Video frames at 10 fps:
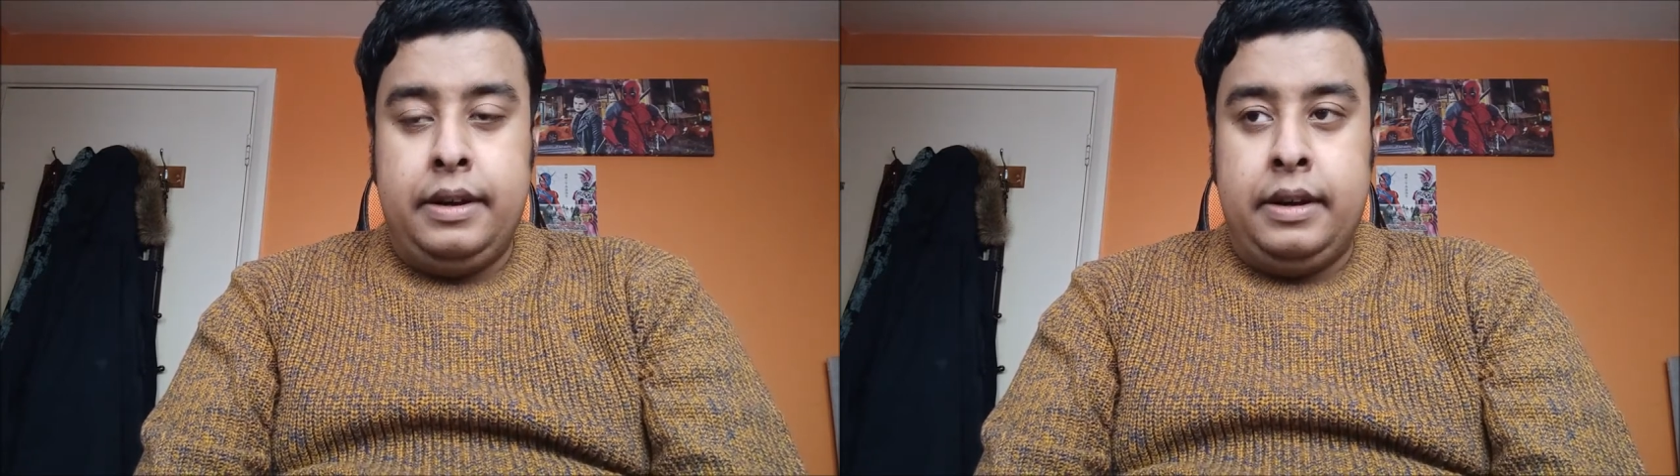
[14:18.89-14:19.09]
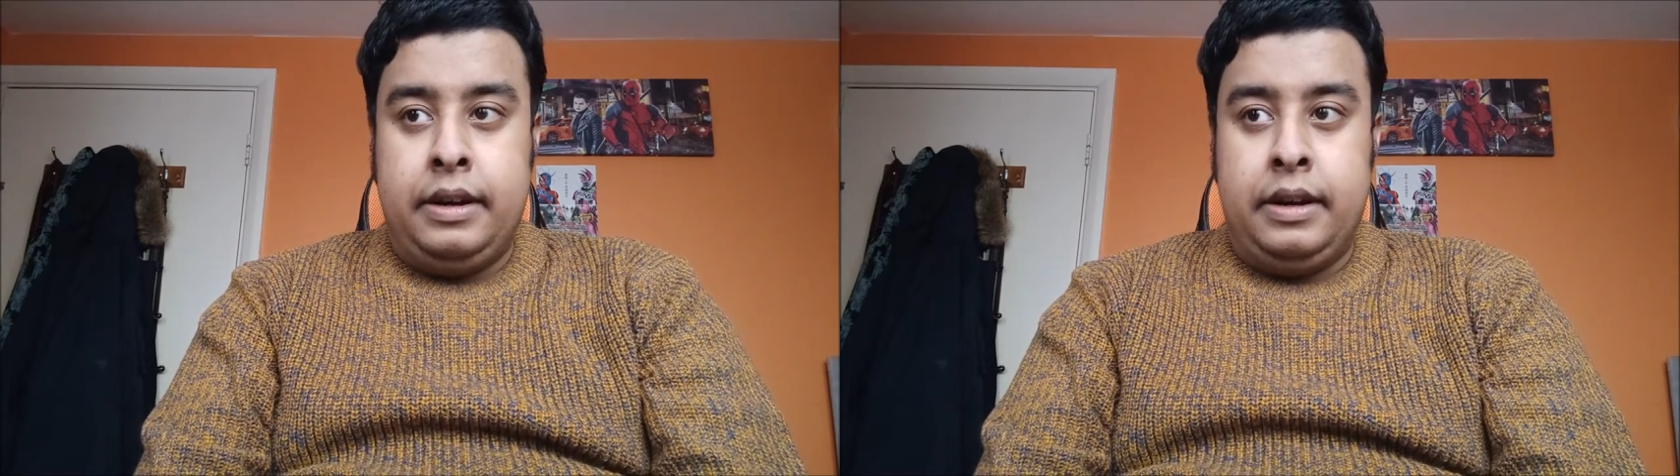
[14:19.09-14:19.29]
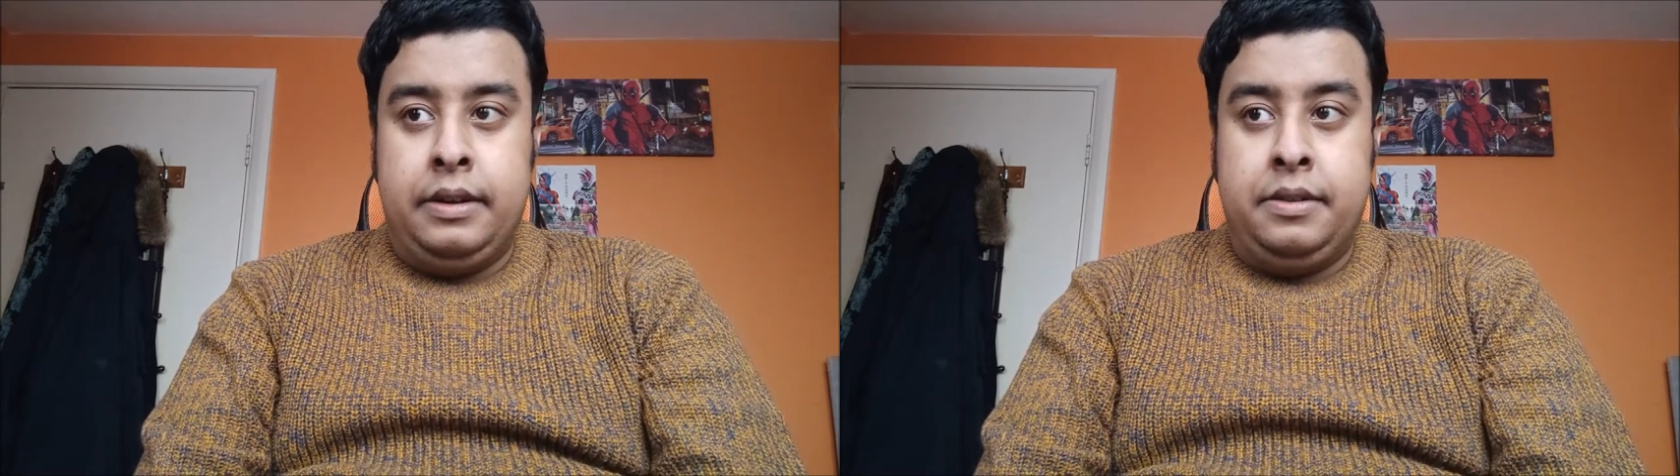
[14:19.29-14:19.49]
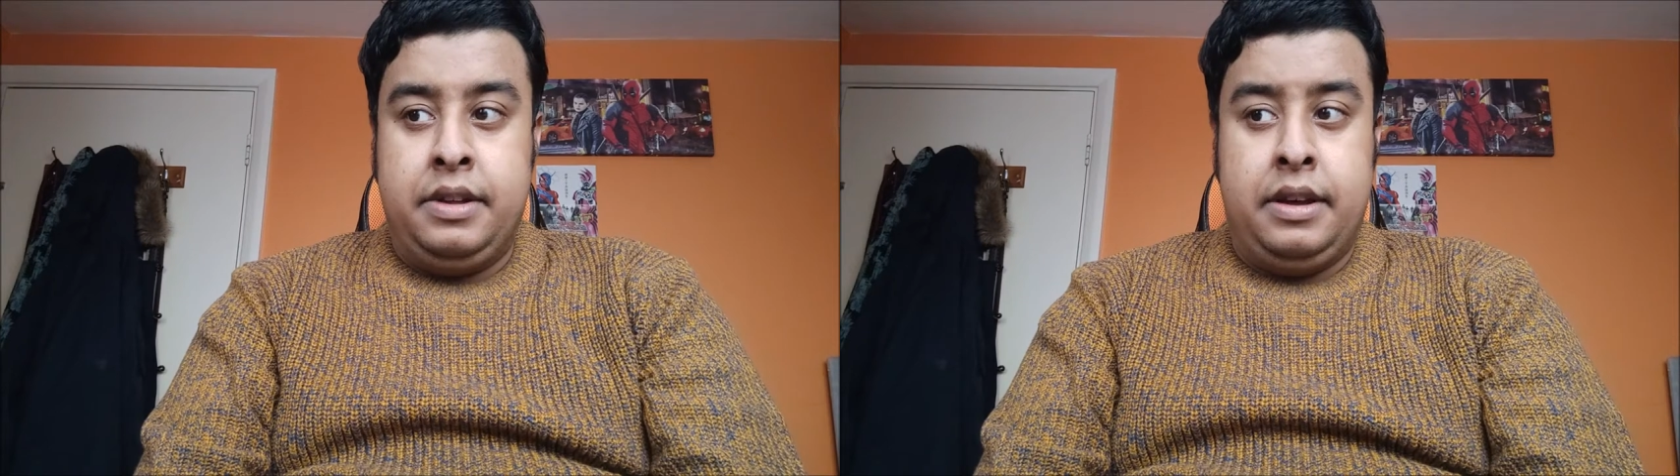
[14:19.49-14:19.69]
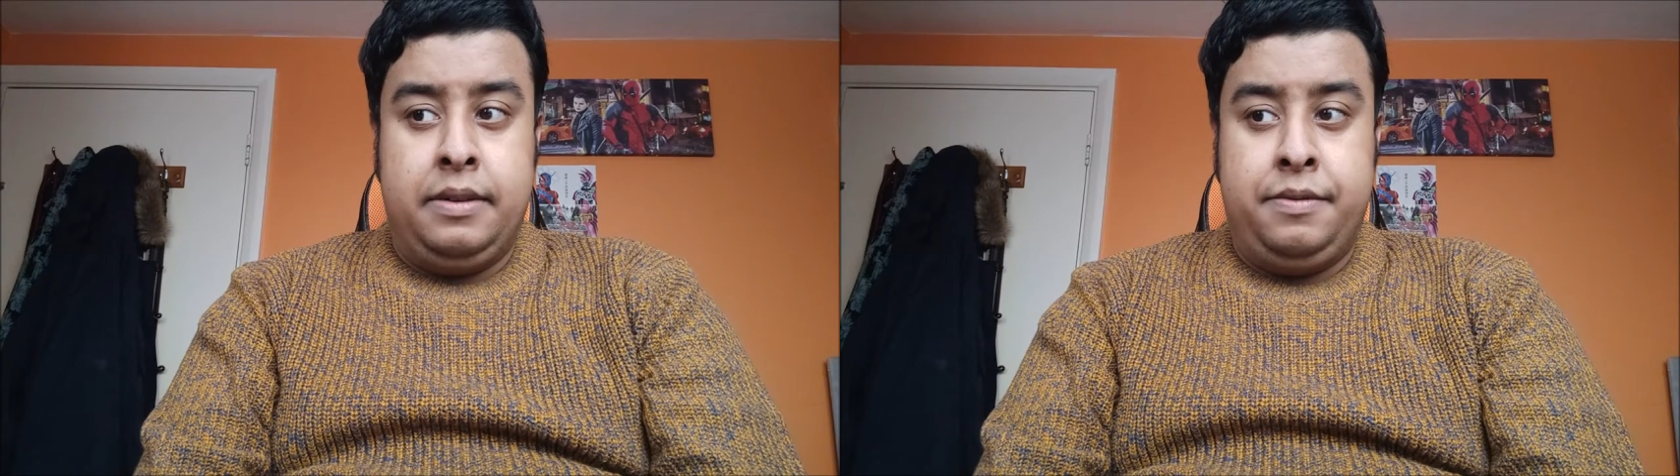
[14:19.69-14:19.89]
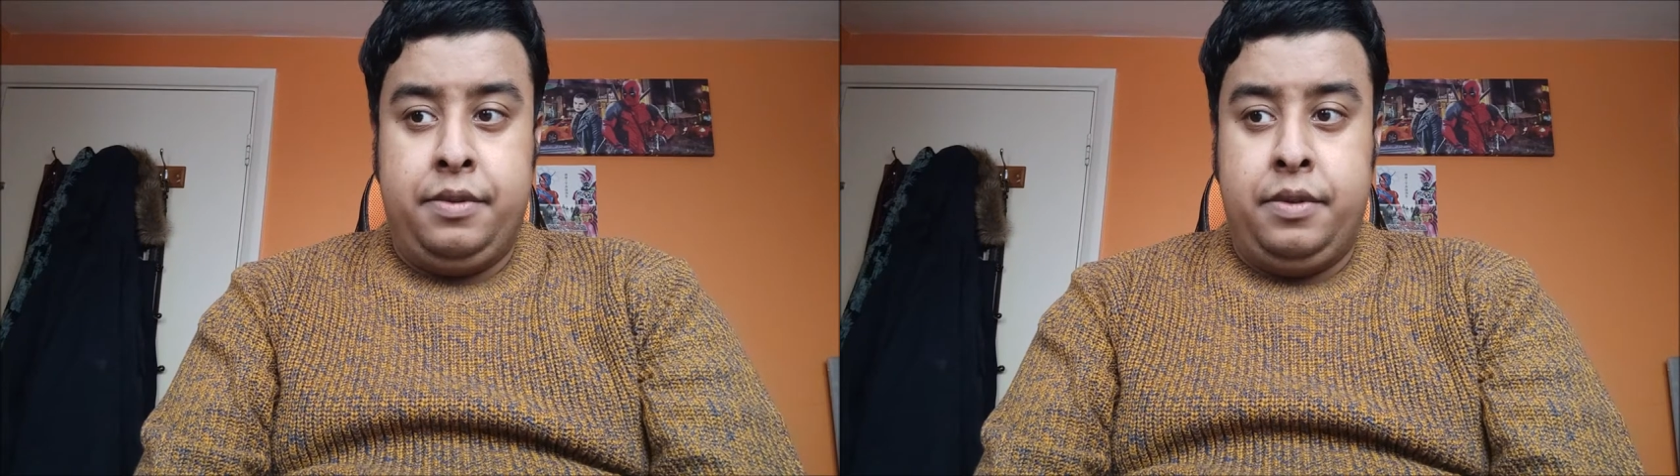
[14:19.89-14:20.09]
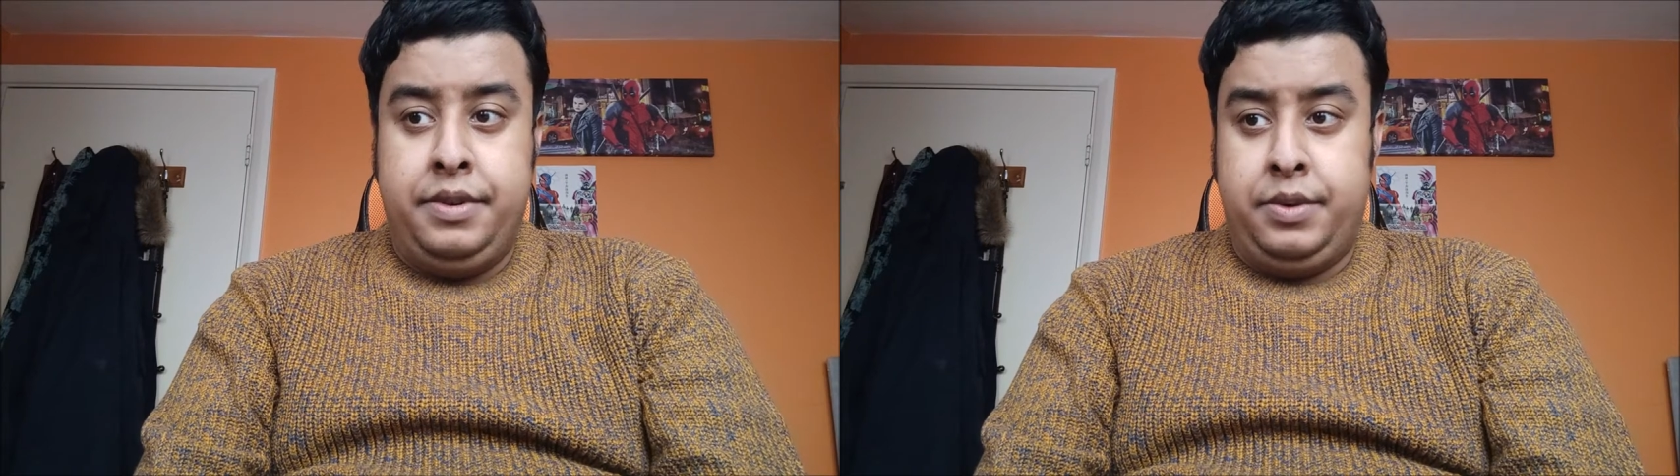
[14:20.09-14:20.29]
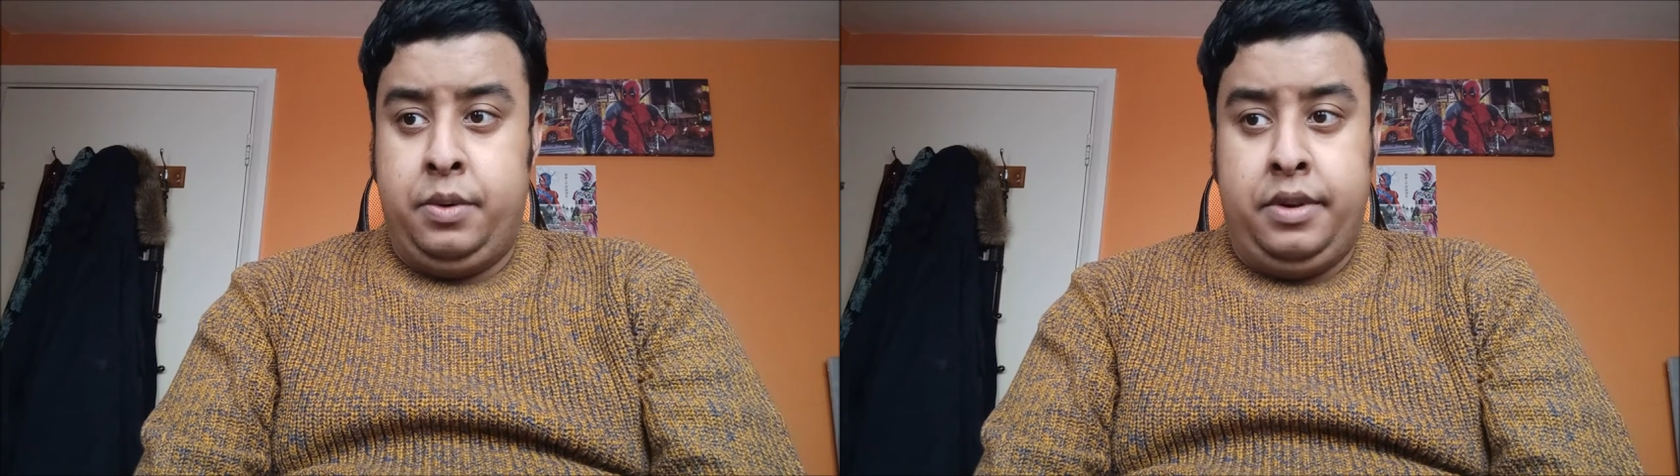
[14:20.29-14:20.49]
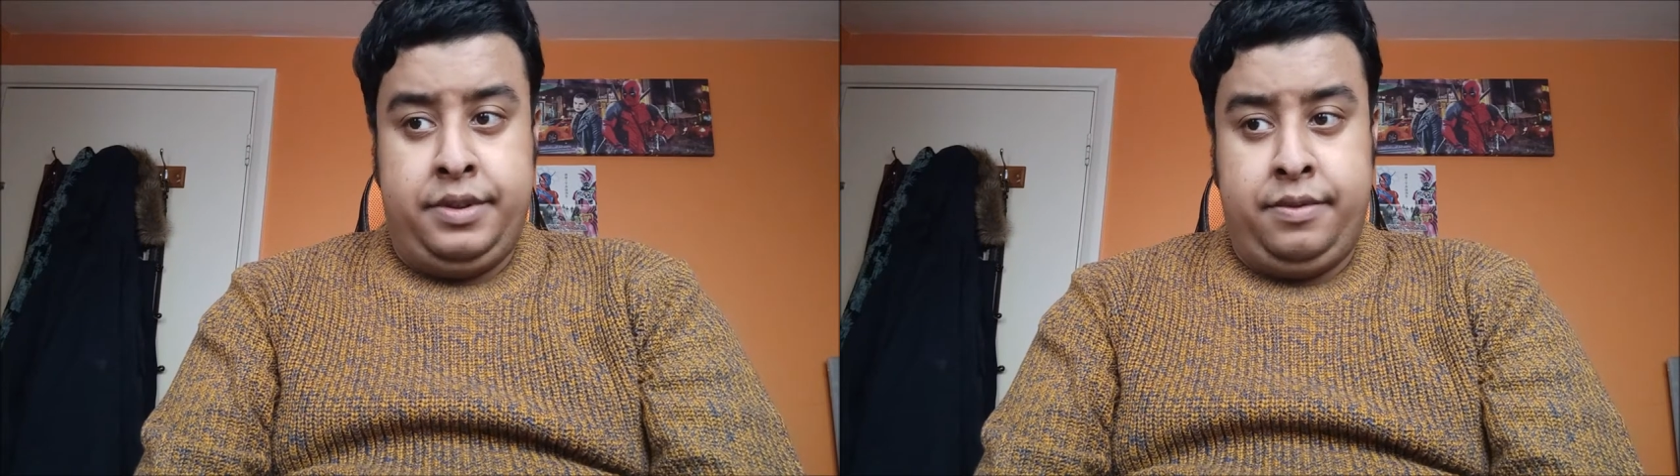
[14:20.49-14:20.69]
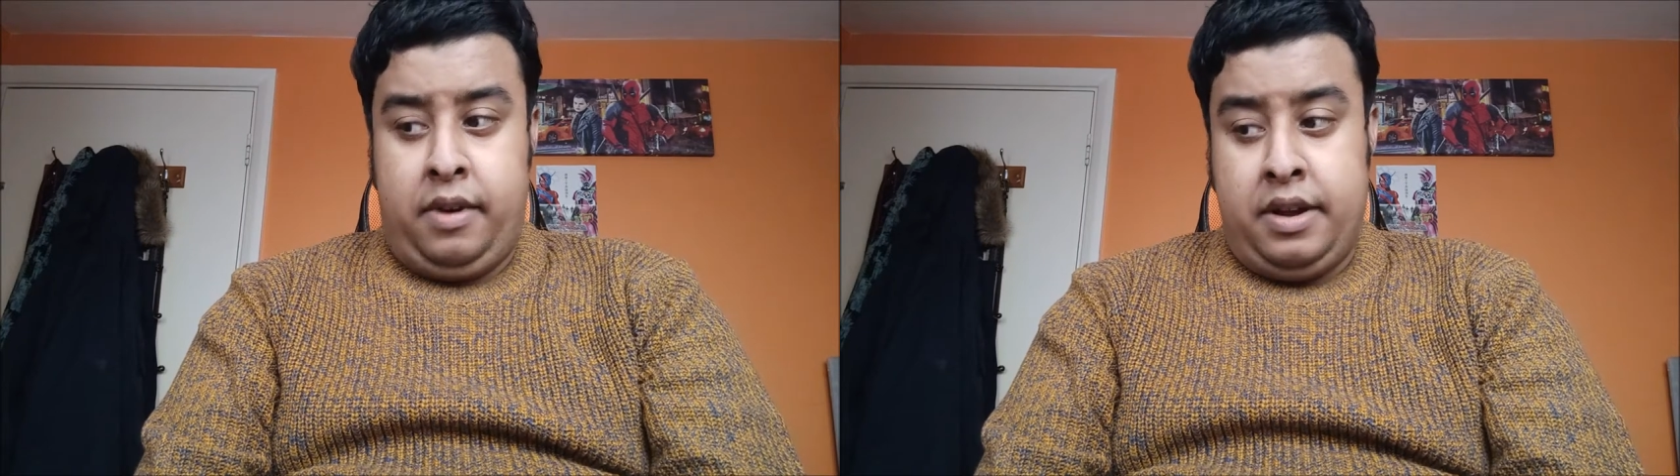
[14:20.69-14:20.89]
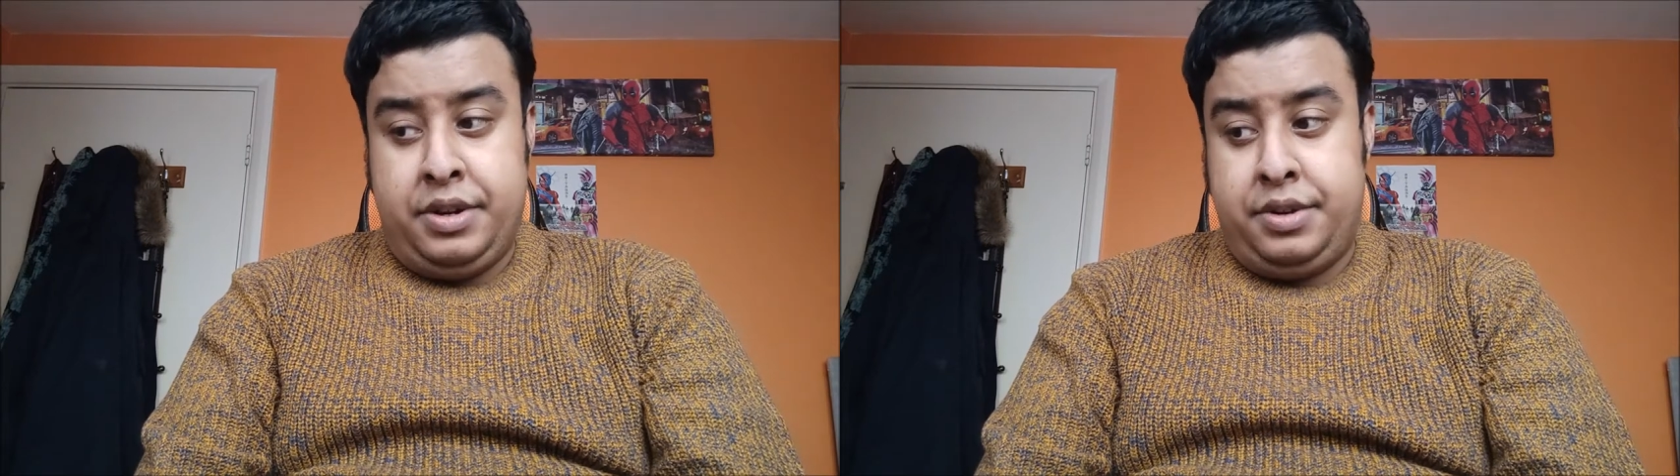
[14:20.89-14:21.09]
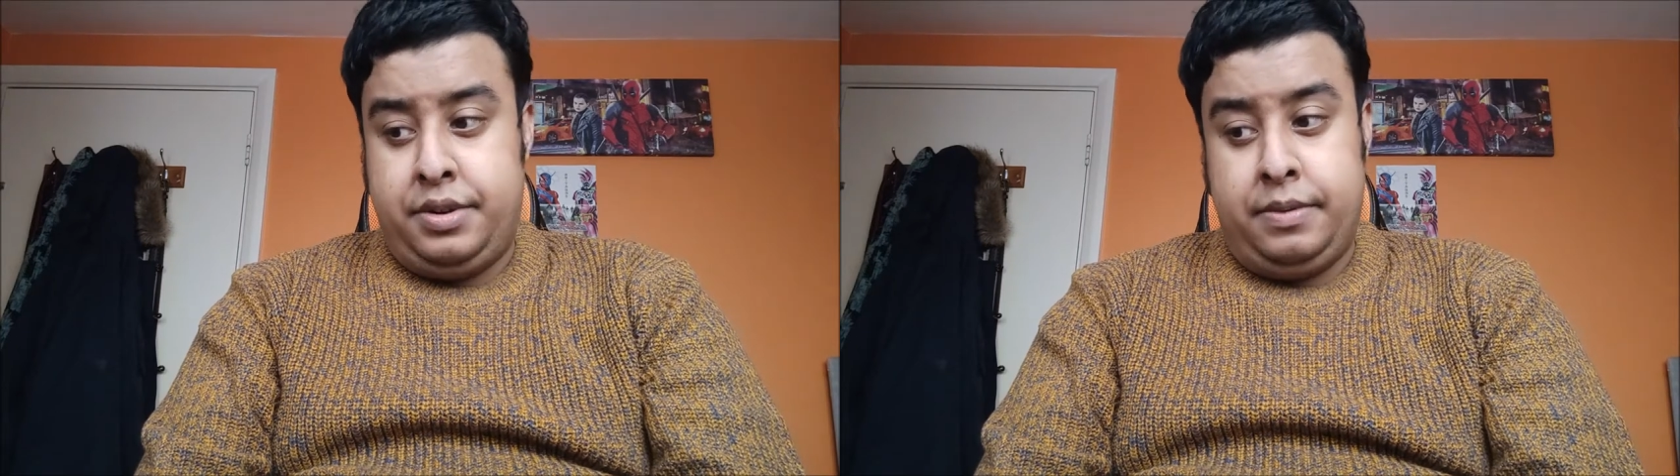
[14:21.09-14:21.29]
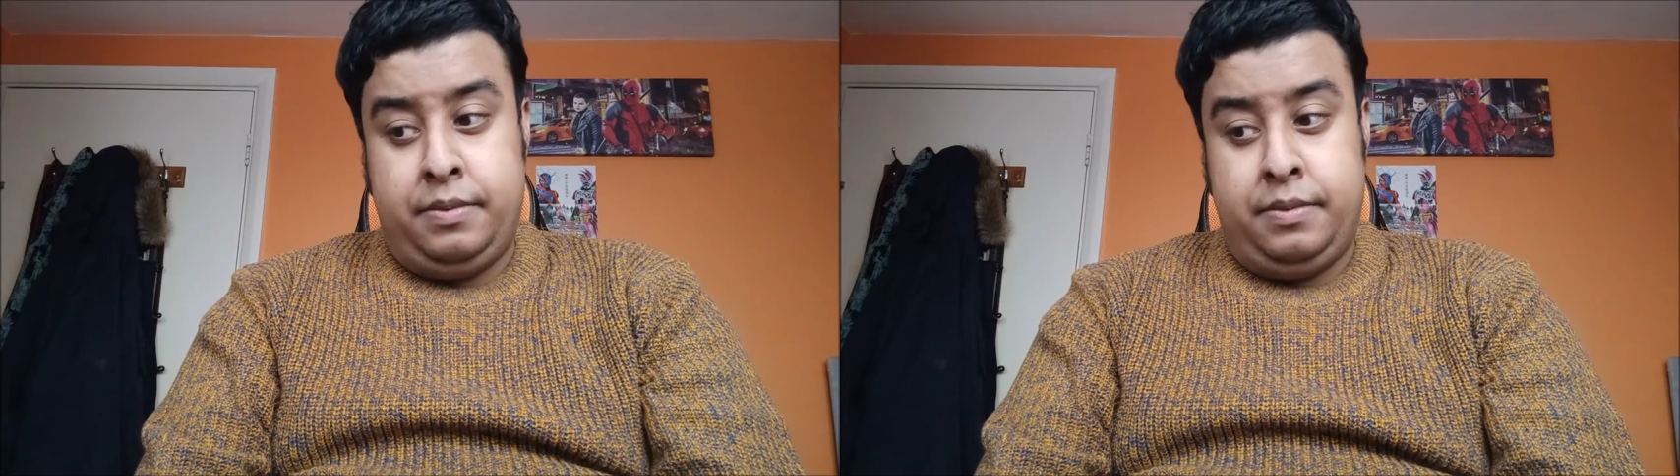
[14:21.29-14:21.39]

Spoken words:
Their food is always fresh,